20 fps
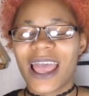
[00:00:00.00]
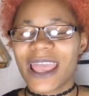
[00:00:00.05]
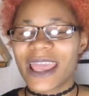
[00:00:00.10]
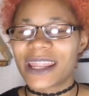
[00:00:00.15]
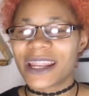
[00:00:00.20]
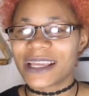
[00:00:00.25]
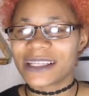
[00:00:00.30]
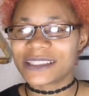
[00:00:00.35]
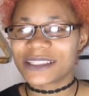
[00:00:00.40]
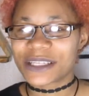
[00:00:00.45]

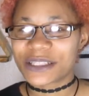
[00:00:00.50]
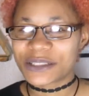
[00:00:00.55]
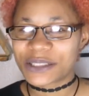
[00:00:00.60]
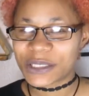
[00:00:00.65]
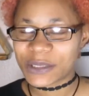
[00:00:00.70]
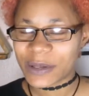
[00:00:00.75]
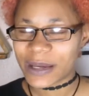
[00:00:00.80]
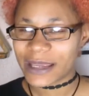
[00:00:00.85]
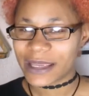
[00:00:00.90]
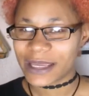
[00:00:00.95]
And I
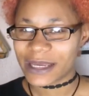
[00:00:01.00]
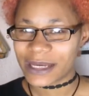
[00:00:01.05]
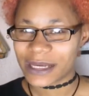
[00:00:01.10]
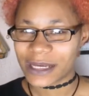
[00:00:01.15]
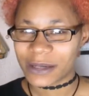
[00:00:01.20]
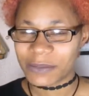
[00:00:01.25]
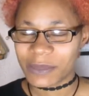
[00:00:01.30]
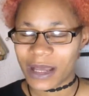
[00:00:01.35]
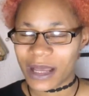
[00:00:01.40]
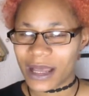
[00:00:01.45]
did do
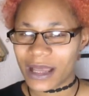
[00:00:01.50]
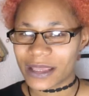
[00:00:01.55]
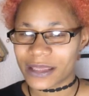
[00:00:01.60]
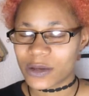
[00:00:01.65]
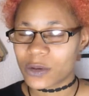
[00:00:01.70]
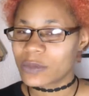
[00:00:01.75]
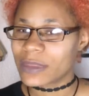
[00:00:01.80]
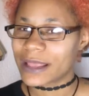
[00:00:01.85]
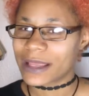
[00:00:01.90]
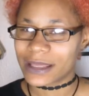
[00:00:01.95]
a
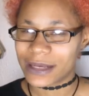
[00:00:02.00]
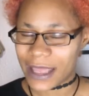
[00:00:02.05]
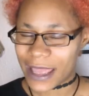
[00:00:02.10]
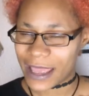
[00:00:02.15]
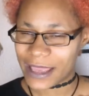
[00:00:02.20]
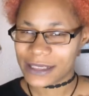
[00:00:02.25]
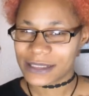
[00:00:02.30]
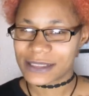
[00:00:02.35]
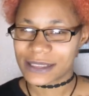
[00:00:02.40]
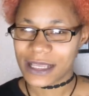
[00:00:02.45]
like an
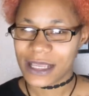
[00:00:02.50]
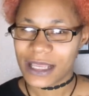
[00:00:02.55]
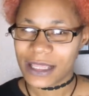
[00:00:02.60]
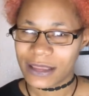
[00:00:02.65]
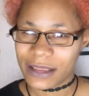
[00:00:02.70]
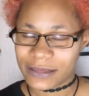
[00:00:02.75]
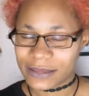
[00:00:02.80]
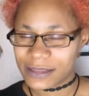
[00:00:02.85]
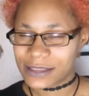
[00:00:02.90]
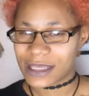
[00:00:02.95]
ask,
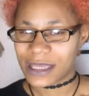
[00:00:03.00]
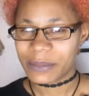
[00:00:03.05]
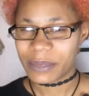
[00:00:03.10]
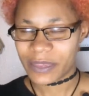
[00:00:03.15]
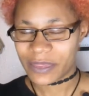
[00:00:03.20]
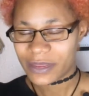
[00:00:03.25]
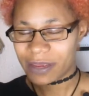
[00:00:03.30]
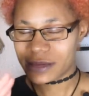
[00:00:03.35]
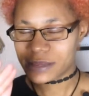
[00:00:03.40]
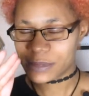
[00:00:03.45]
like the
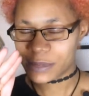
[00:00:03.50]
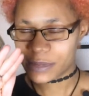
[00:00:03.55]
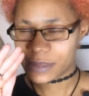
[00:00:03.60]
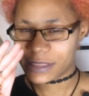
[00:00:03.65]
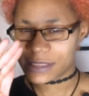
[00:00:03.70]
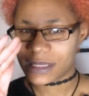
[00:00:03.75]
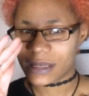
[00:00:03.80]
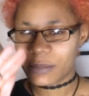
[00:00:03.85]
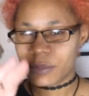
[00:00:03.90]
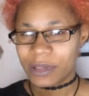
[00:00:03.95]
type of things
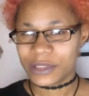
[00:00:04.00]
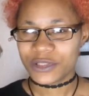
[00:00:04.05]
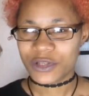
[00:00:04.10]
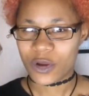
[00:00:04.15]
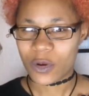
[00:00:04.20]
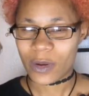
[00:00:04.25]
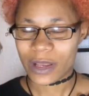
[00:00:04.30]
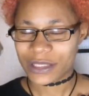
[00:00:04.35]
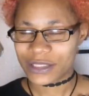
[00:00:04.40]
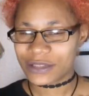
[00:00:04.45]
where there's like a
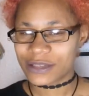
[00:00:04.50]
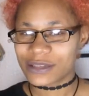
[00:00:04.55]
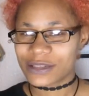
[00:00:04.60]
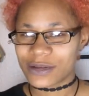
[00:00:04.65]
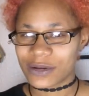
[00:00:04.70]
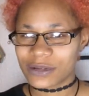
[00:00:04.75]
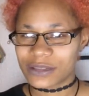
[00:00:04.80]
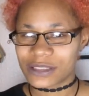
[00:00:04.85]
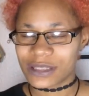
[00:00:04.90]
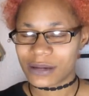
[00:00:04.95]
bunch of
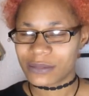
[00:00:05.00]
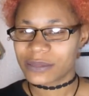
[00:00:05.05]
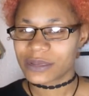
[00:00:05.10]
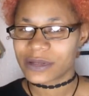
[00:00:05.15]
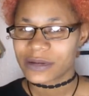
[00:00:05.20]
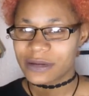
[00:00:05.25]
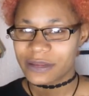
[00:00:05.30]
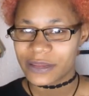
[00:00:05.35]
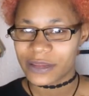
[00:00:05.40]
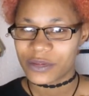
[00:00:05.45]
questions on
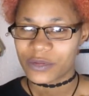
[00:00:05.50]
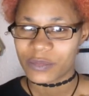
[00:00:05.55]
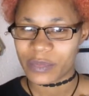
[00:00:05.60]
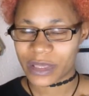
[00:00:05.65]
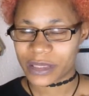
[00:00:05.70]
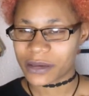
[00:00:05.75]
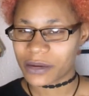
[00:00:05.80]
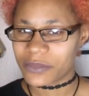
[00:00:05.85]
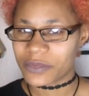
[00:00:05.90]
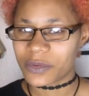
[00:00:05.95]
Tumblr and then you
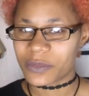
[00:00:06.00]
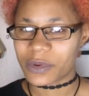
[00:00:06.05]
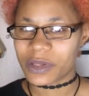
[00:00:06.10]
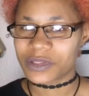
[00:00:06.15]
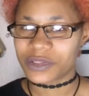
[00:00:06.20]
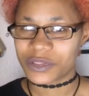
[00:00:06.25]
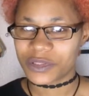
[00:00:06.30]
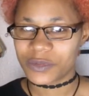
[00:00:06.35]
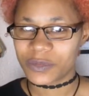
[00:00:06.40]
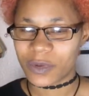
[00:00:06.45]
pick out the
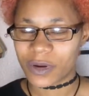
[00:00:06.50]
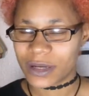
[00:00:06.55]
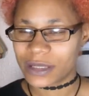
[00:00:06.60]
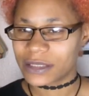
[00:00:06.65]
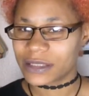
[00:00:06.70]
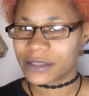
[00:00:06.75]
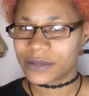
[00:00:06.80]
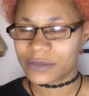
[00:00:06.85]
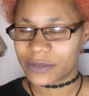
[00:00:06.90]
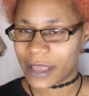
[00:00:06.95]
ones you
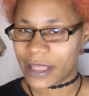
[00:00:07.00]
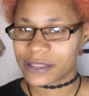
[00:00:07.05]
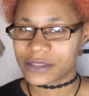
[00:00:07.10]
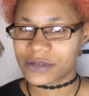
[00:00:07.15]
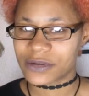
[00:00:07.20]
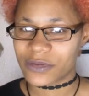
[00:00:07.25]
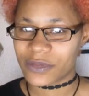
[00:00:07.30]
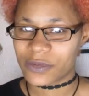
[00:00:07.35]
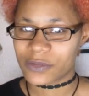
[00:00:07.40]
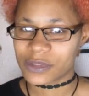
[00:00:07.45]
want and you
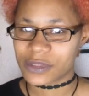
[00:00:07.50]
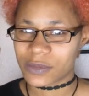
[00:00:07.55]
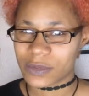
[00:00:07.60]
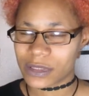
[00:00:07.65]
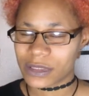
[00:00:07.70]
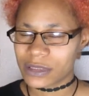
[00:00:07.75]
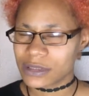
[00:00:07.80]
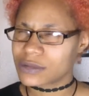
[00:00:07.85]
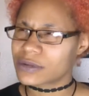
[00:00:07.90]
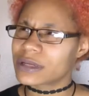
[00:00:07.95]
answer those
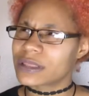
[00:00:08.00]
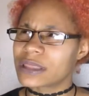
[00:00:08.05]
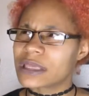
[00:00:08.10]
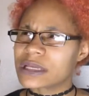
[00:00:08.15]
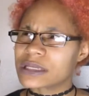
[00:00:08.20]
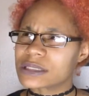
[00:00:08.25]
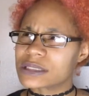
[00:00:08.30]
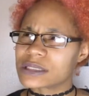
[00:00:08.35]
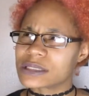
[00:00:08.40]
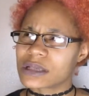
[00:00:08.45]
ones, or I
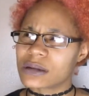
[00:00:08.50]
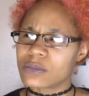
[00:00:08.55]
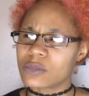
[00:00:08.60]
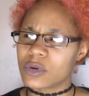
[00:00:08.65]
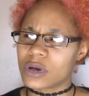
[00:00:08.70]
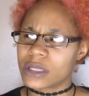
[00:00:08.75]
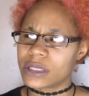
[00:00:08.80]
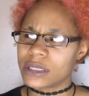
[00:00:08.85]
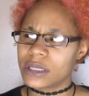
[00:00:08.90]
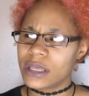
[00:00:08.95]
think
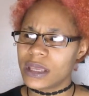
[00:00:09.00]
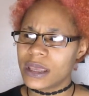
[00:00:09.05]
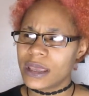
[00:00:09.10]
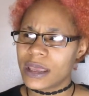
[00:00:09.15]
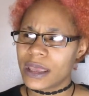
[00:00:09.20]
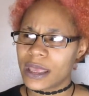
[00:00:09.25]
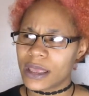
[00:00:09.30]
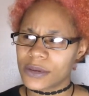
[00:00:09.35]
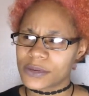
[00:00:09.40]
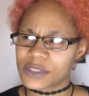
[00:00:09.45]
someone
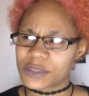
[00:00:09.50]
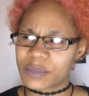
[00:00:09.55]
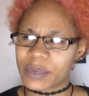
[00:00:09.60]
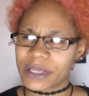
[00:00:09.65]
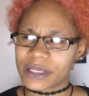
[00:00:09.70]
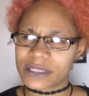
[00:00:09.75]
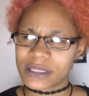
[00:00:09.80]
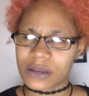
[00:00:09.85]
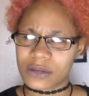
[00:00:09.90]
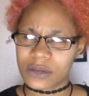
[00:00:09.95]
else
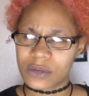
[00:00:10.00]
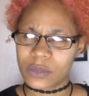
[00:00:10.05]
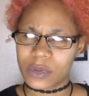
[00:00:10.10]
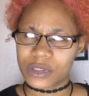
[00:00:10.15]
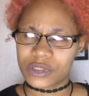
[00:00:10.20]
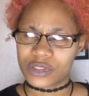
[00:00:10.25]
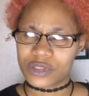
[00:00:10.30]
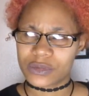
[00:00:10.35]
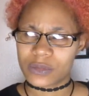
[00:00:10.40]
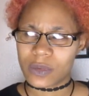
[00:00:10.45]
picks out the
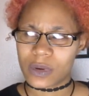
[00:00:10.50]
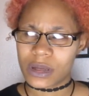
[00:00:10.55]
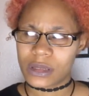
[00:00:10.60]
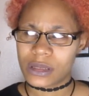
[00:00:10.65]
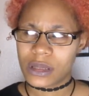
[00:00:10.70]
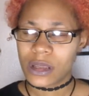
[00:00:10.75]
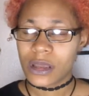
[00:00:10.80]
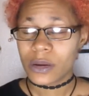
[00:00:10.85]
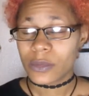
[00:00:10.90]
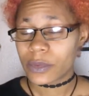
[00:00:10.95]
ones you
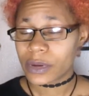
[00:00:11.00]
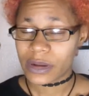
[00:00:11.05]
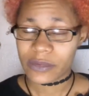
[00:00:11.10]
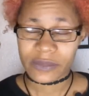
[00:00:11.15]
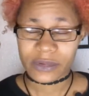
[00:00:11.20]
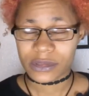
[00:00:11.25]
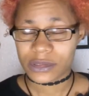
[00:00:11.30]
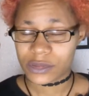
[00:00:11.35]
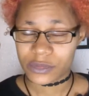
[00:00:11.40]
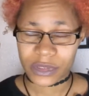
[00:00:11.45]
want.
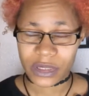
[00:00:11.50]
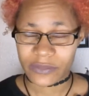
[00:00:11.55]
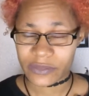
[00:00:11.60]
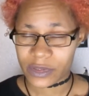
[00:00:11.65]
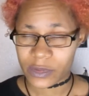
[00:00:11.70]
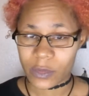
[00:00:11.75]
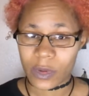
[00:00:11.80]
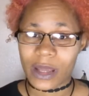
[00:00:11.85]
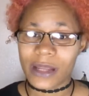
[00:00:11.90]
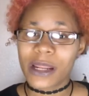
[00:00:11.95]
Whatever, you can do
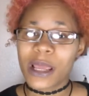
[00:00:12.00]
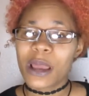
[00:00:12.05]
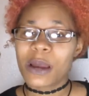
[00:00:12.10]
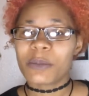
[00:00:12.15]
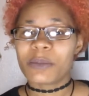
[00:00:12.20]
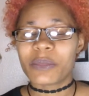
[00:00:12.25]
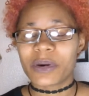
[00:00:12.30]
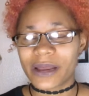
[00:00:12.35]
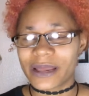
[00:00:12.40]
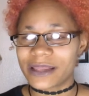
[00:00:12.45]
whatever you want.
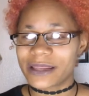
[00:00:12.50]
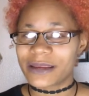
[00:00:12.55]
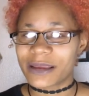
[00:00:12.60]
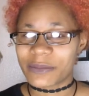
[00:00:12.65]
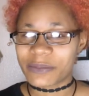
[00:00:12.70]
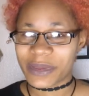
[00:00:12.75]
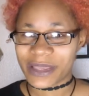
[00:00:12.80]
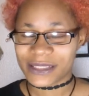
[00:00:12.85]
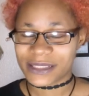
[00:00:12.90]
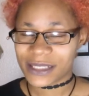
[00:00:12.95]

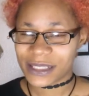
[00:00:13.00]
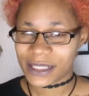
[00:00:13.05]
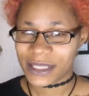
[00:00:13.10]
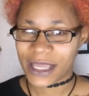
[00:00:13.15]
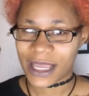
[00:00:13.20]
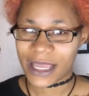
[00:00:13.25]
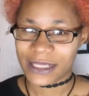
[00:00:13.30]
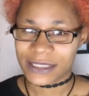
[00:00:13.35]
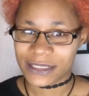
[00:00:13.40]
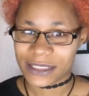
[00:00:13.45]
But
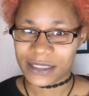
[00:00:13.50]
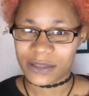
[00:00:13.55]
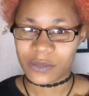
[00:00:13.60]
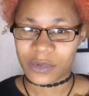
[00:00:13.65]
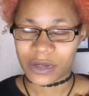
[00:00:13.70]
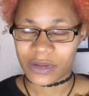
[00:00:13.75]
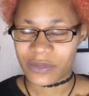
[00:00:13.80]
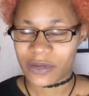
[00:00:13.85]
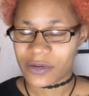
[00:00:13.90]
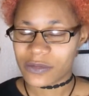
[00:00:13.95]
basically I
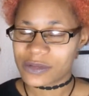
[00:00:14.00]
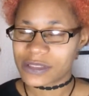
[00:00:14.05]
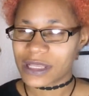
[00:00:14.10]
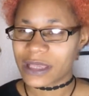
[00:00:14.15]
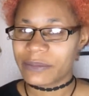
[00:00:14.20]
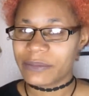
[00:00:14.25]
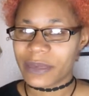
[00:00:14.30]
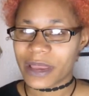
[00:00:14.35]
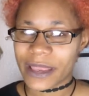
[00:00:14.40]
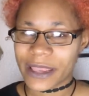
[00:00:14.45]
did one of
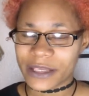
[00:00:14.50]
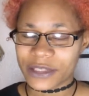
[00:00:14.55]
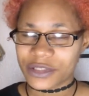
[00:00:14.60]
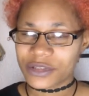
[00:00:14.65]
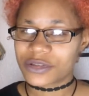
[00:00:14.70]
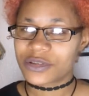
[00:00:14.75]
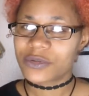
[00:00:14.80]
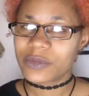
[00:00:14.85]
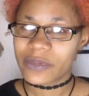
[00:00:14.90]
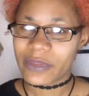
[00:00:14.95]
those. I
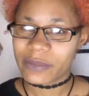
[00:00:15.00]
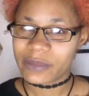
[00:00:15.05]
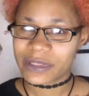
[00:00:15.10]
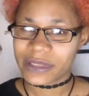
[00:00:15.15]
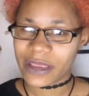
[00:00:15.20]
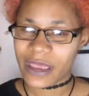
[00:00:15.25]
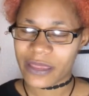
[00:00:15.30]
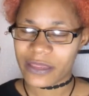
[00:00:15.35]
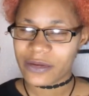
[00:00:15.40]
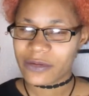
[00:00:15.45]
mashed 2 of them
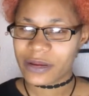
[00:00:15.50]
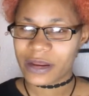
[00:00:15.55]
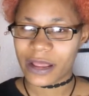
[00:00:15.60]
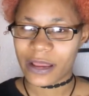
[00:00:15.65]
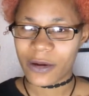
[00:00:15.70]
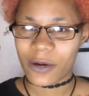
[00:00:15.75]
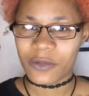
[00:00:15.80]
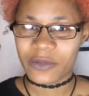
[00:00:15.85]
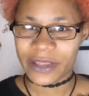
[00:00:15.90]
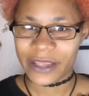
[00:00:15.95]
together
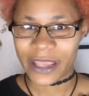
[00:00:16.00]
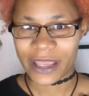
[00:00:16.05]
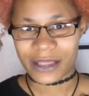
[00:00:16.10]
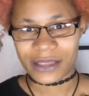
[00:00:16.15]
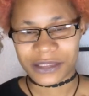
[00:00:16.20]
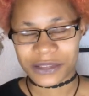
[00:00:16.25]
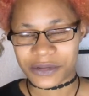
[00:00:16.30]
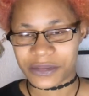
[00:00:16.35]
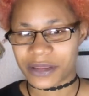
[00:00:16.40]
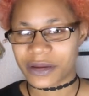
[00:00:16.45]
and I only
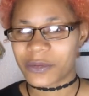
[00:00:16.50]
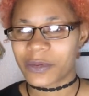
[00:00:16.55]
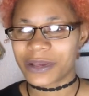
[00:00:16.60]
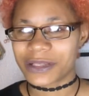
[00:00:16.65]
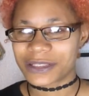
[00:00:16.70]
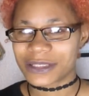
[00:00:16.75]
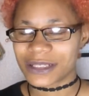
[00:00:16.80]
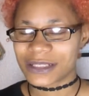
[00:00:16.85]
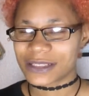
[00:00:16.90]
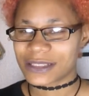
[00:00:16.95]
answered the
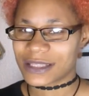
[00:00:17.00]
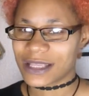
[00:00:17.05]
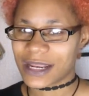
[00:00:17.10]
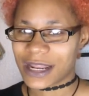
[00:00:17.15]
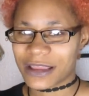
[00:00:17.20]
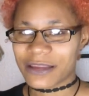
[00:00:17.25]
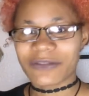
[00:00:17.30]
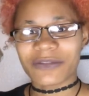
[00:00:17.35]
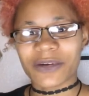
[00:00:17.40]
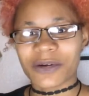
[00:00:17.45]
questions
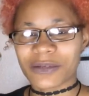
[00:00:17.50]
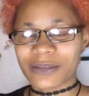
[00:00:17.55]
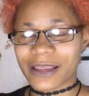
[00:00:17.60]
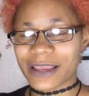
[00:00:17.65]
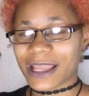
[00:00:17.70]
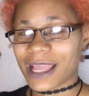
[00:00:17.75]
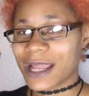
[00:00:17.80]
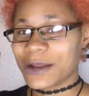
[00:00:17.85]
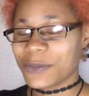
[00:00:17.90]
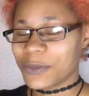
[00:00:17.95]
that I felt
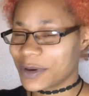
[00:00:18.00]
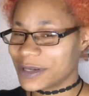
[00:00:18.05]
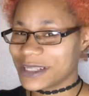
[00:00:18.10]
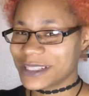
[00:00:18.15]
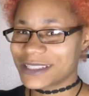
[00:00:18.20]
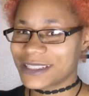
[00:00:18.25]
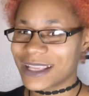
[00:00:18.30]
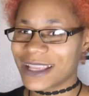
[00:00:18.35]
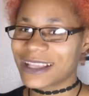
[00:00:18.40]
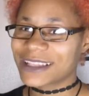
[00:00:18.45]
like I
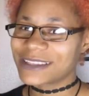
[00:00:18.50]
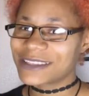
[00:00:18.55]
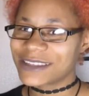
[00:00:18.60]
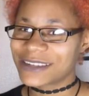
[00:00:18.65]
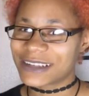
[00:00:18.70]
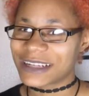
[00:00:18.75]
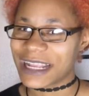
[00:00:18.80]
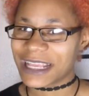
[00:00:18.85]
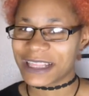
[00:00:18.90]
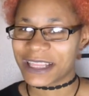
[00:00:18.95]
wanted to
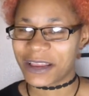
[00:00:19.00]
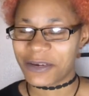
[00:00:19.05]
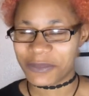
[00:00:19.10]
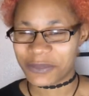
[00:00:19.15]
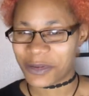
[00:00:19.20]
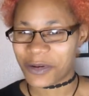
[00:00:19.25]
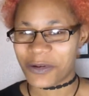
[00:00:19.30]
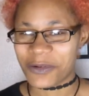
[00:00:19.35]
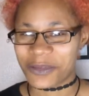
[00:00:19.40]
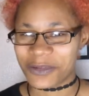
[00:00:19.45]
answer and I
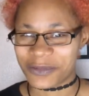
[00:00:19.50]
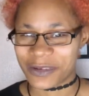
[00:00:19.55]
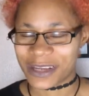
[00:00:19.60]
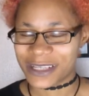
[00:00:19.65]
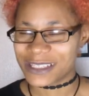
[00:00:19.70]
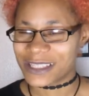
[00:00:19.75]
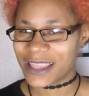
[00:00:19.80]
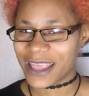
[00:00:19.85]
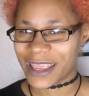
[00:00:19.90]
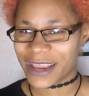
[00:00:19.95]
left all the
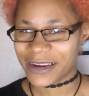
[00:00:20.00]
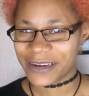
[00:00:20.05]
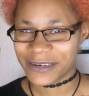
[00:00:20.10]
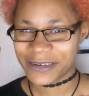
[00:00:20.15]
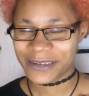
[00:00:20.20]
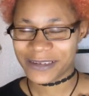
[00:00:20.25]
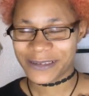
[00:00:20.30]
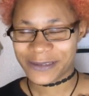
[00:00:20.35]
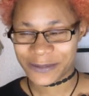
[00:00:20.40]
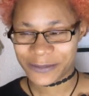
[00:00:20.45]
rest
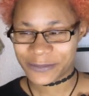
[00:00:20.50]
there.